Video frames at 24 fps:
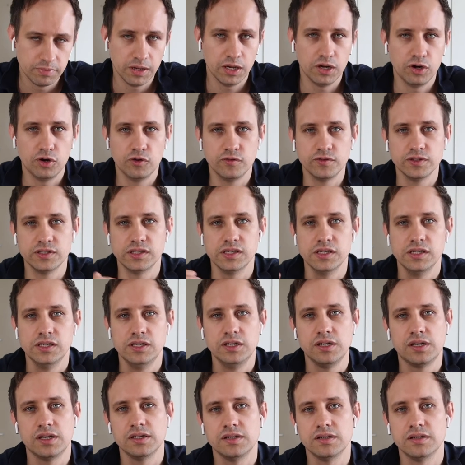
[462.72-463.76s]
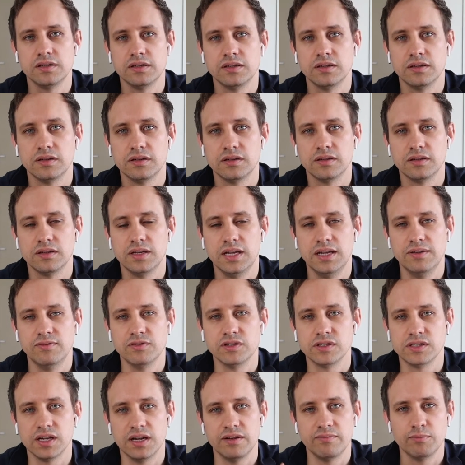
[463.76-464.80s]
But obviously you can
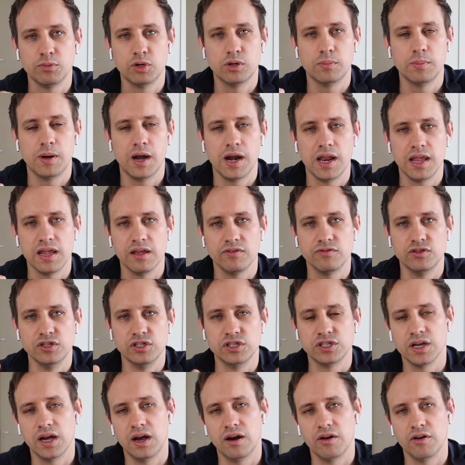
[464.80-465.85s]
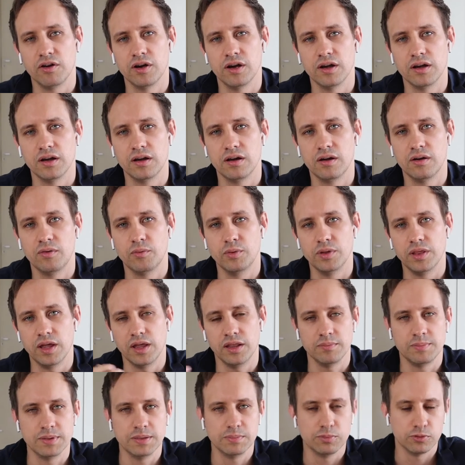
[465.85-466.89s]
even save more money if you share it with
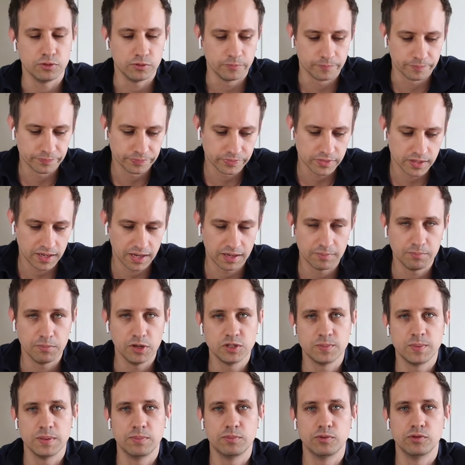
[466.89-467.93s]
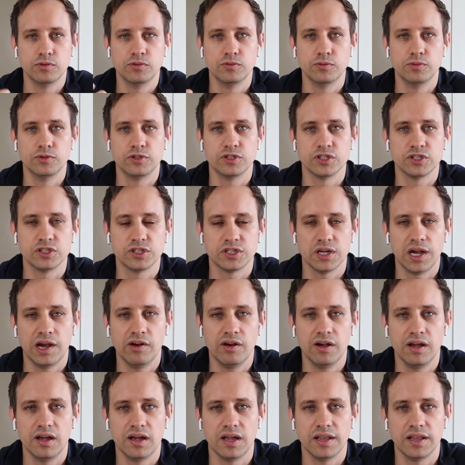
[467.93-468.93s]
other people. And most people will just share it.